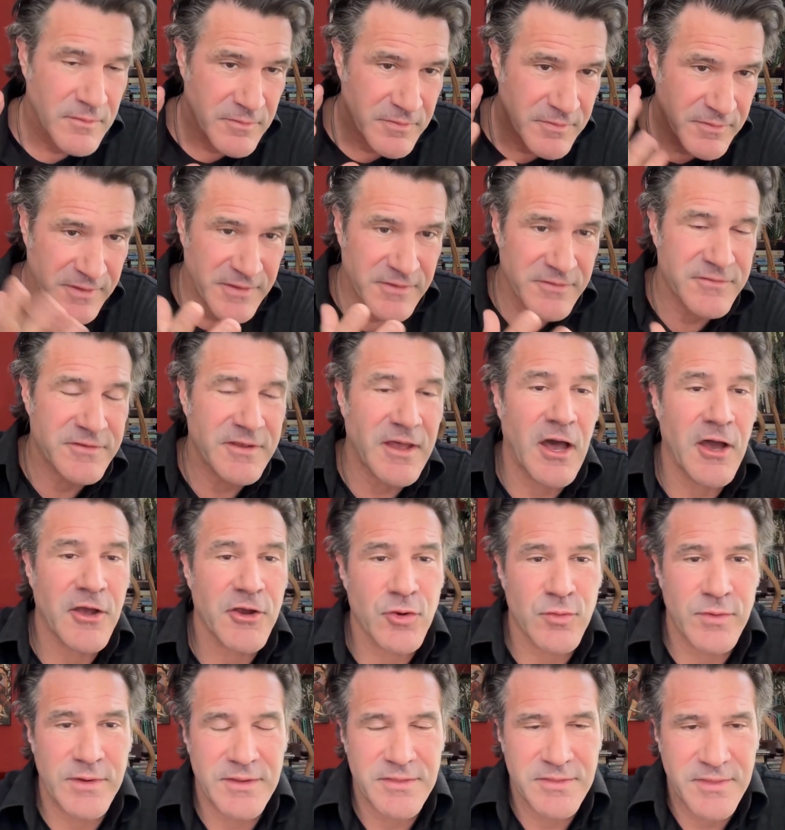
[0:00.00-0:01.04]
these
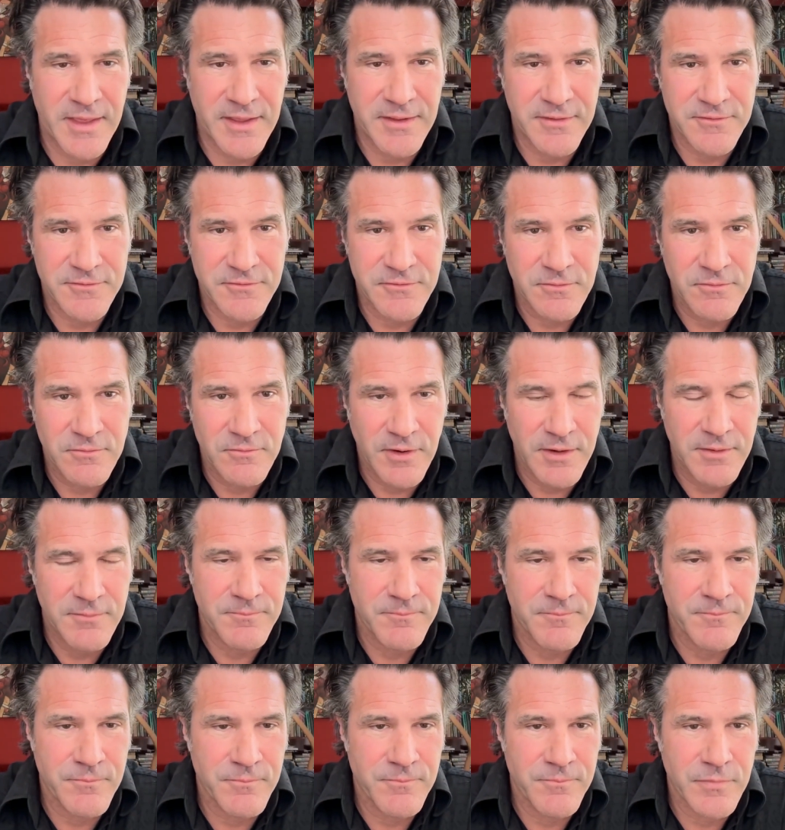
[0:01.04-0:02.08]
concrete things, right?
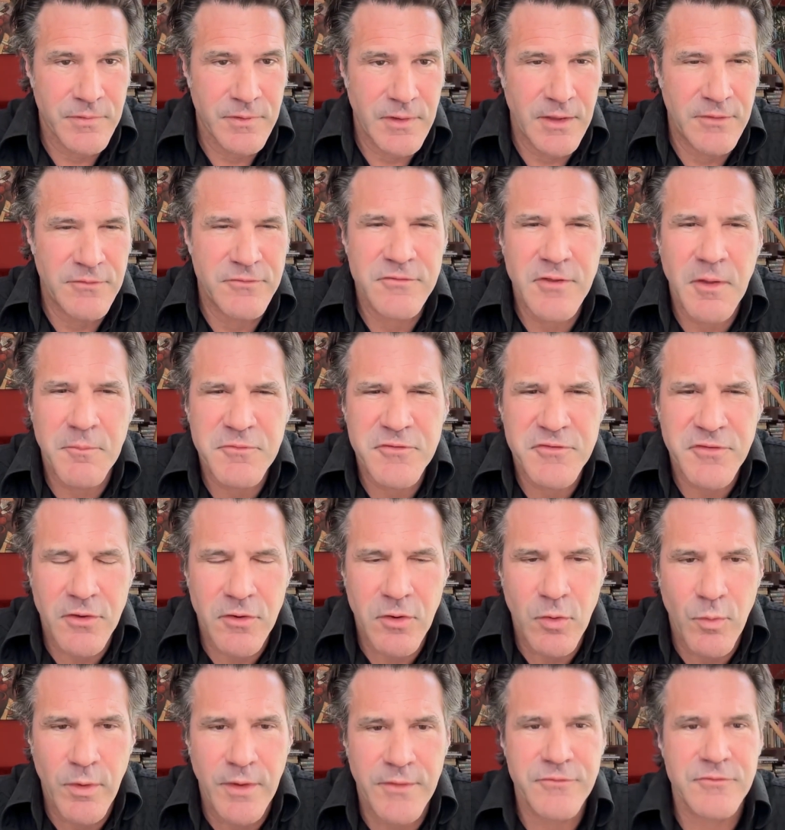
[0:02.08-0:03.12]
And some
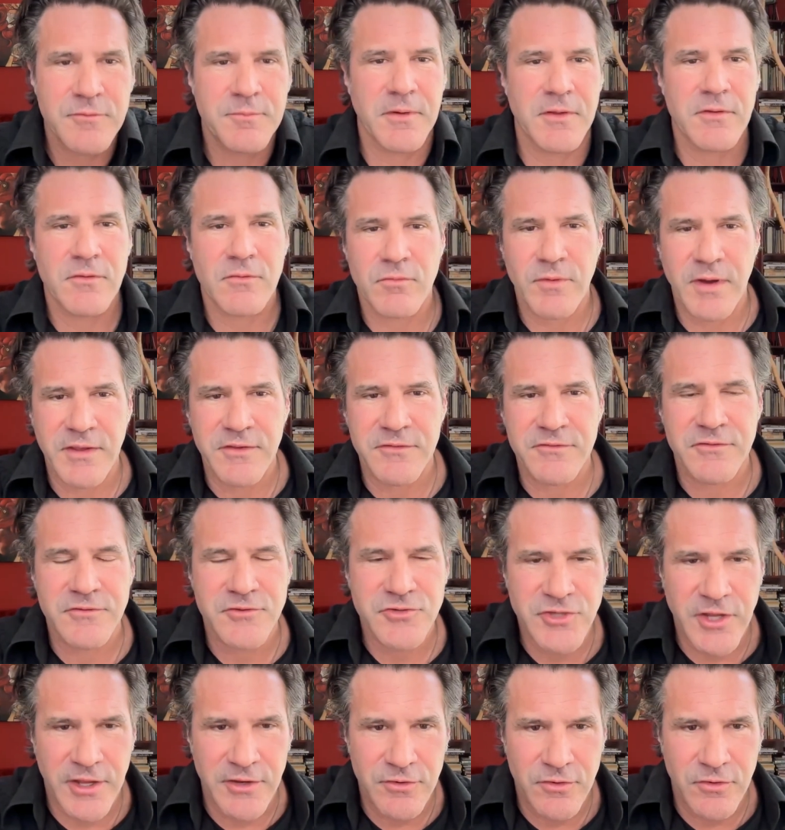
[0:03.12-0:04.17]
subtle ones, but race,
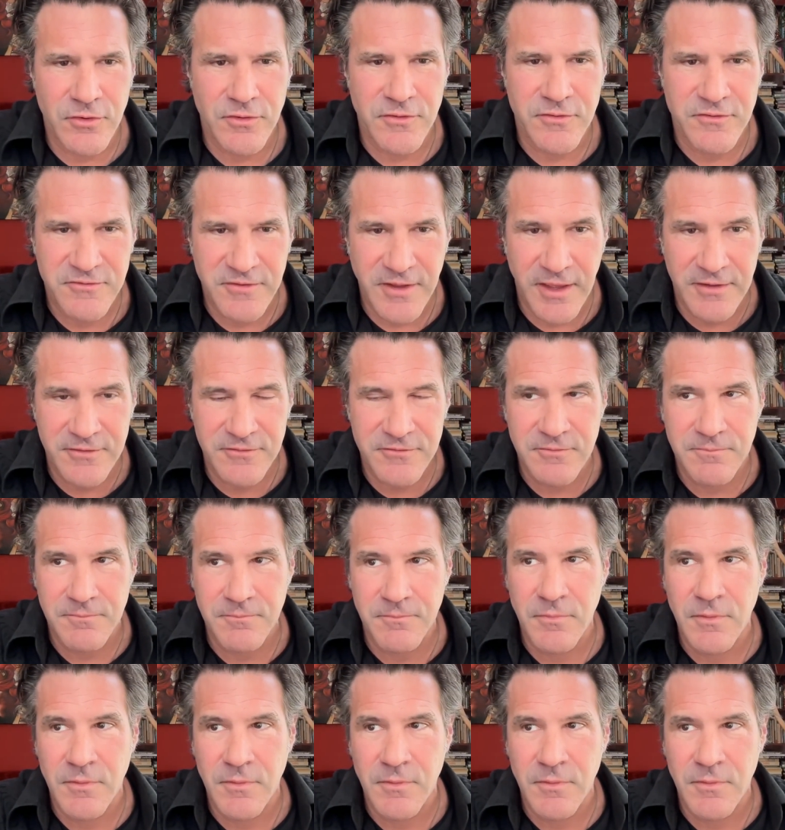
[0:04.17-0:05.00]
gender, sex.